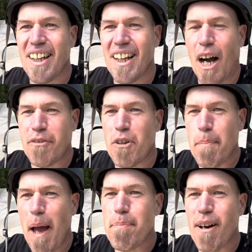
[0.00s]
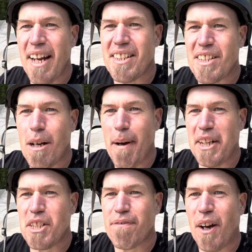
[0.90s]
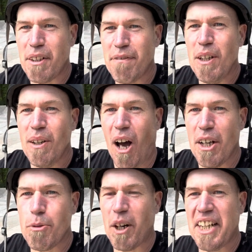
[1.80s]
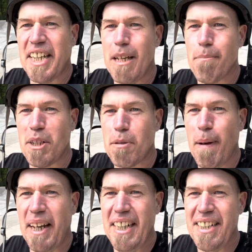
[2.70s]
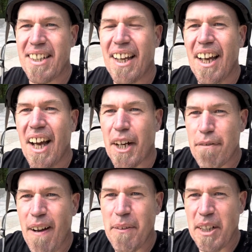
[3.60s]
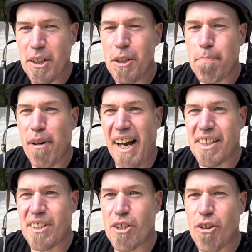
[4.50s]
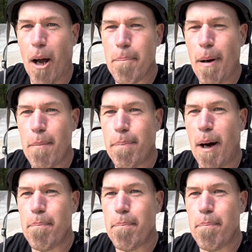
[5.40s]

After a bit of practice, I managed to find a few lines where I could keep my speed, and I found it good practice to try and pump up